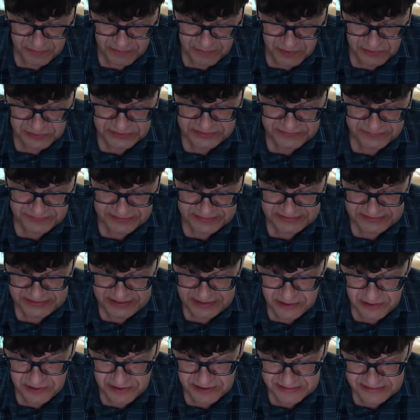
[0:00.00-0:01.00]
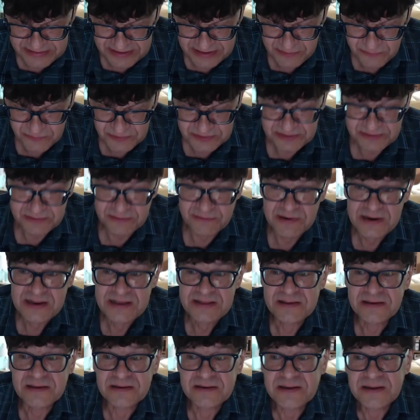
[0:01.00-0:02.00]
most of us here, I think, would agree
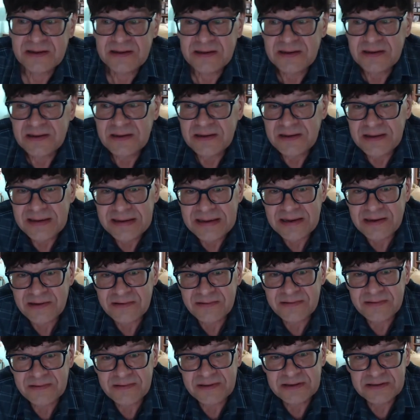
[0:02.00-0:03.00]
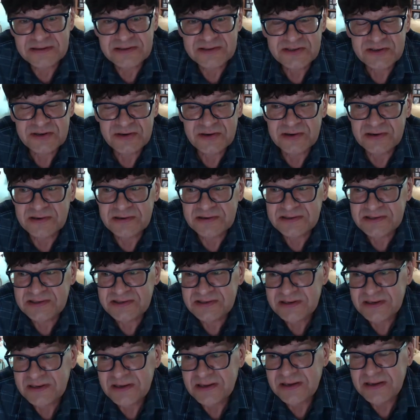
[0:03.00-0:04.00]
that health
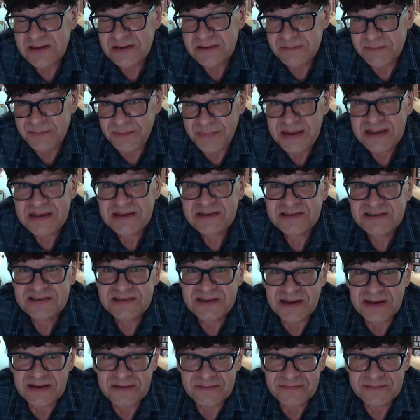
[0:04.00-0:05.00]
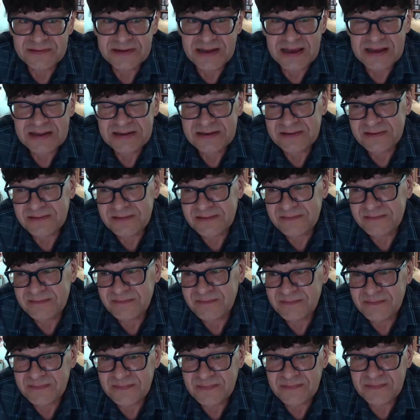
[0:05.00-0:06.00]
concerns big stuff, not,
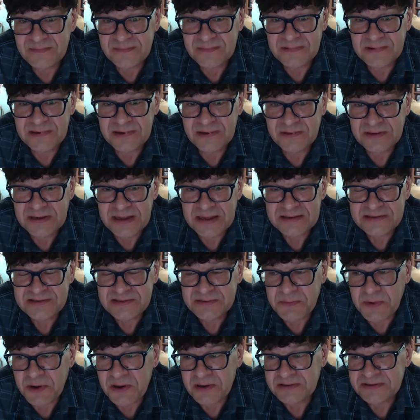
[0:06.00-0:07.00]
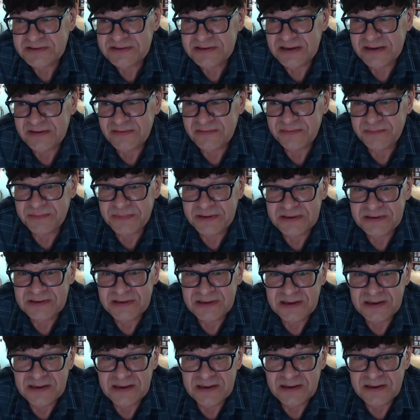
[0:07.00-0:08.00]
you know, not small stuff, but
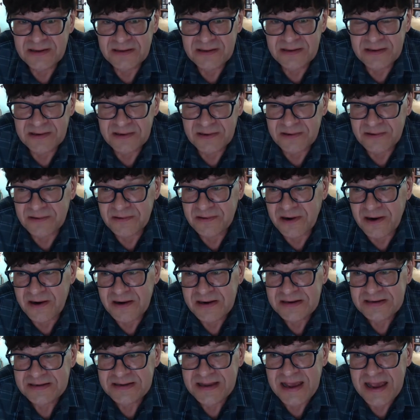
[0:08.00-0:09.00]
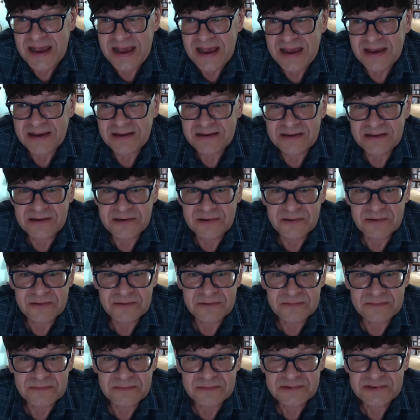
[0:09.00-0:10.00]
you know, heart attack, you
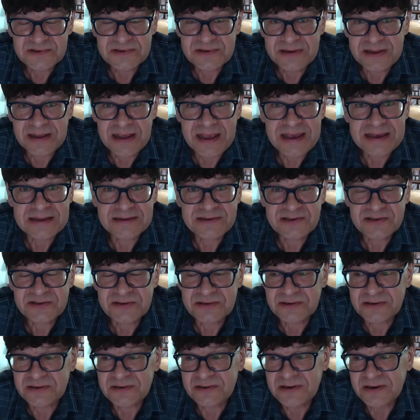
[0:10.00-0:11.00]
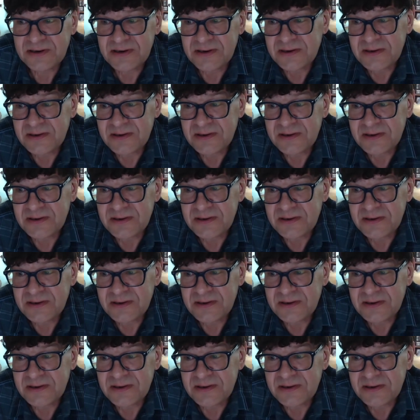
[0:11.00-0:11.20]
know, cancer,